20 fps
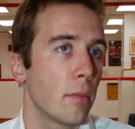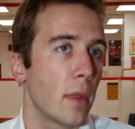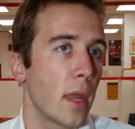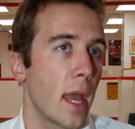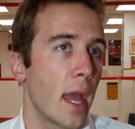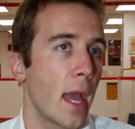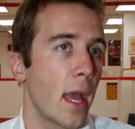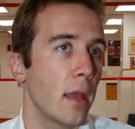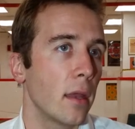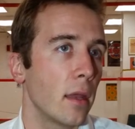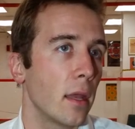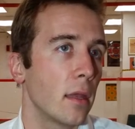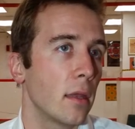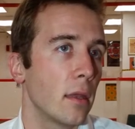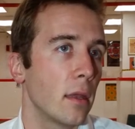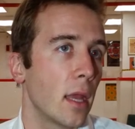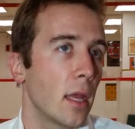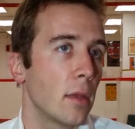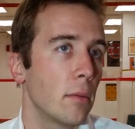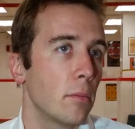that.
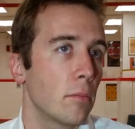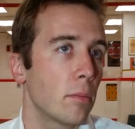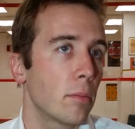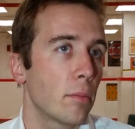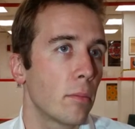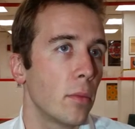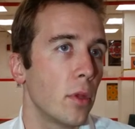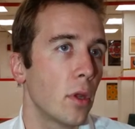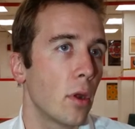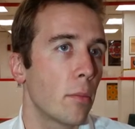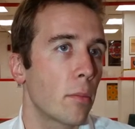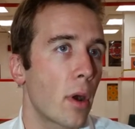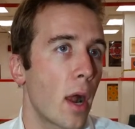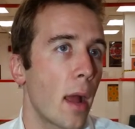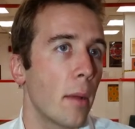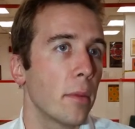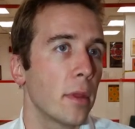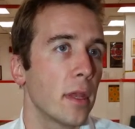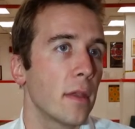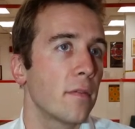And you know,
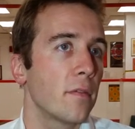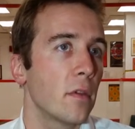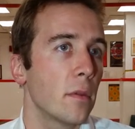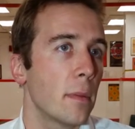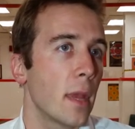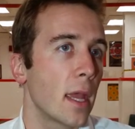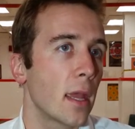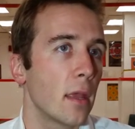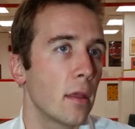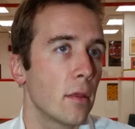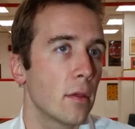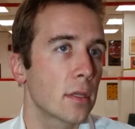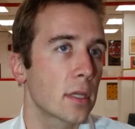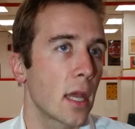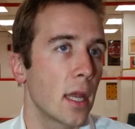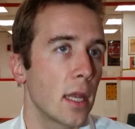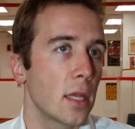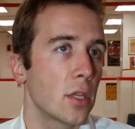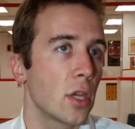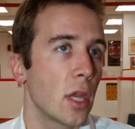probably if you're making those
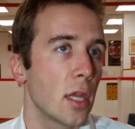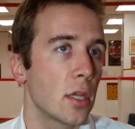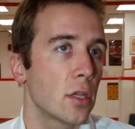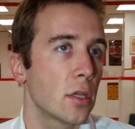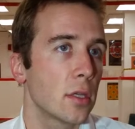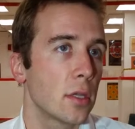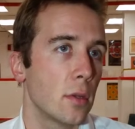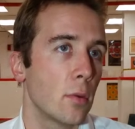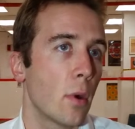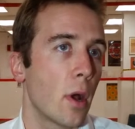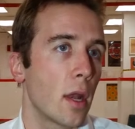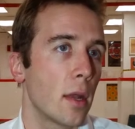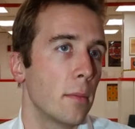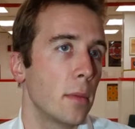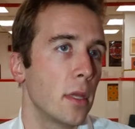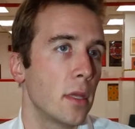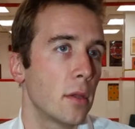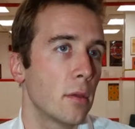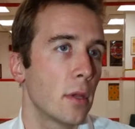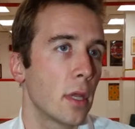kind of changes, you want to
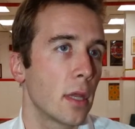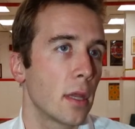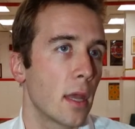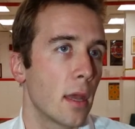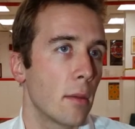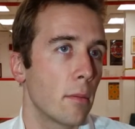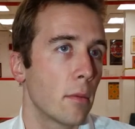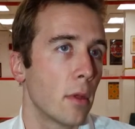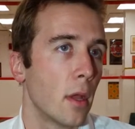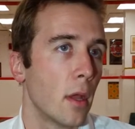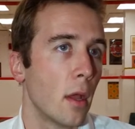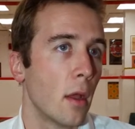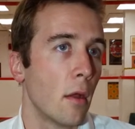be doing them